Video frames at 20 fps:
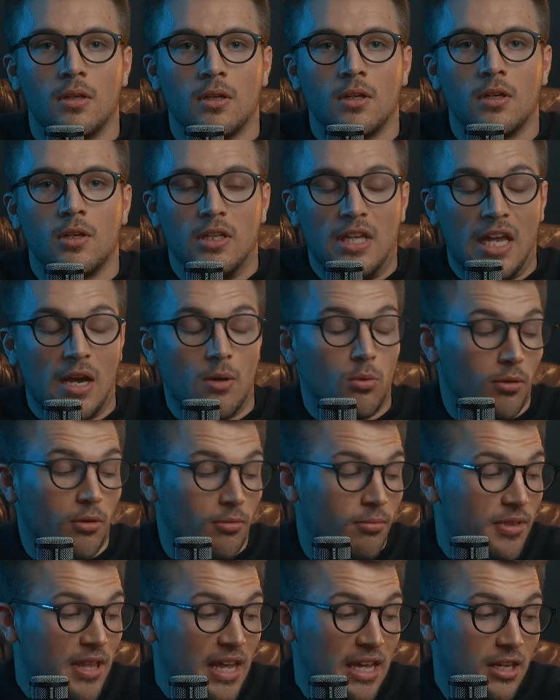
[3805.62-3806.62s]
Yeah, well,
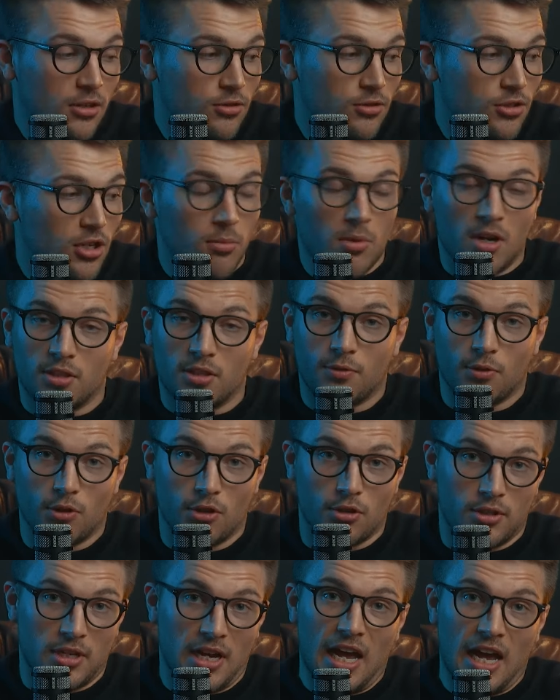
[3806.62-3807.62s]
thank you so much for your
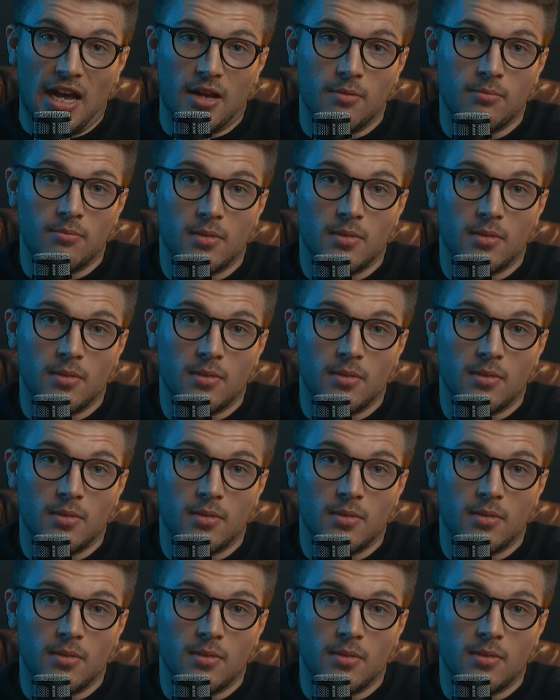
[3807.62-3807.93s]
time.